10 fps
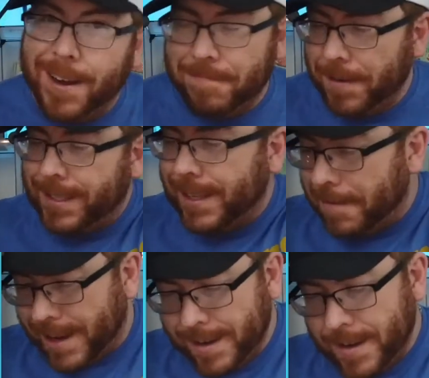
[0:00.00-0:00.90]
It's
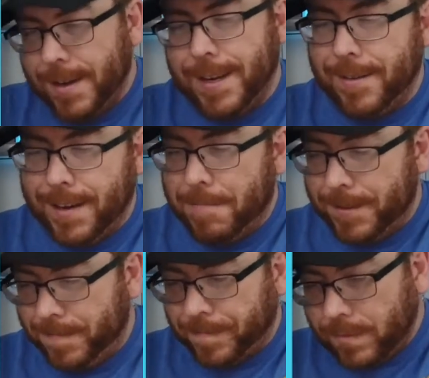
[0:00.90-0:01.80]
super sweet,
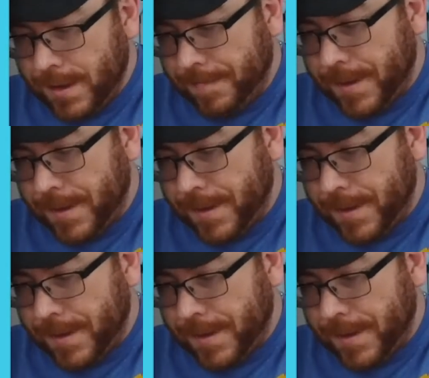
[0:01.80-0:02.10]
and